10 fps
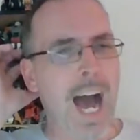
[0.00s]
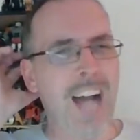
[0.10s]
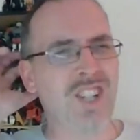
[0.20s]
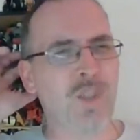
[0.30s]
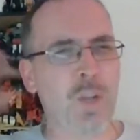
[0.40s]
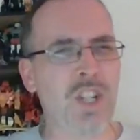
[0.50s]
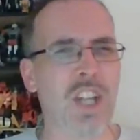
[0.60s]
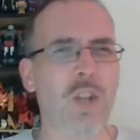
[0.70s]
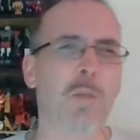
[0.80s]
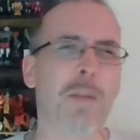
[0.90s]
I just wish
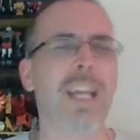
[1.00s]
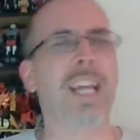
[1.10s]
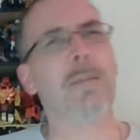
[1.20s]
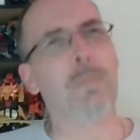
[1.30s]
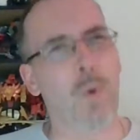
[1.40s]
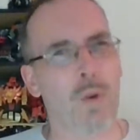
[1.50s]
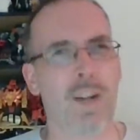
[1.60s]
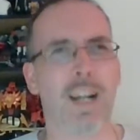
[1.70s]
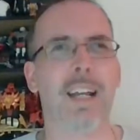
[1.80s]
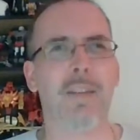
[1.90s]
that you were making it more
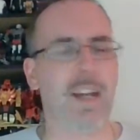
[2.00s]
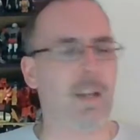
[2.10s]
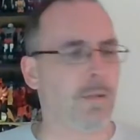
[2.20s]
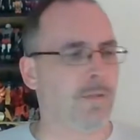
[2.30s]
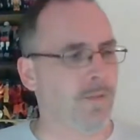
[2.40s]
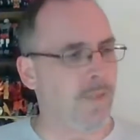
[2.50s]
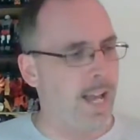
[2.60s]
readily available for